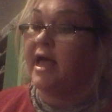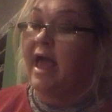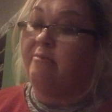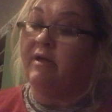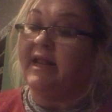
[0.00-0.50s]

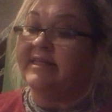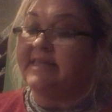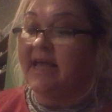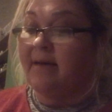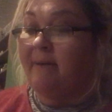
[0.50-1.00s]
Okay, well, let's
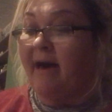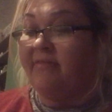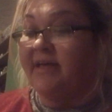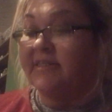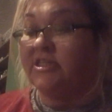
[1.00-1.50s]
think
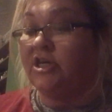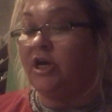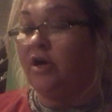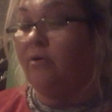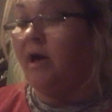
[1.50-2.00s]
about this
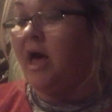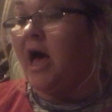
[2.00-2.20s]
too.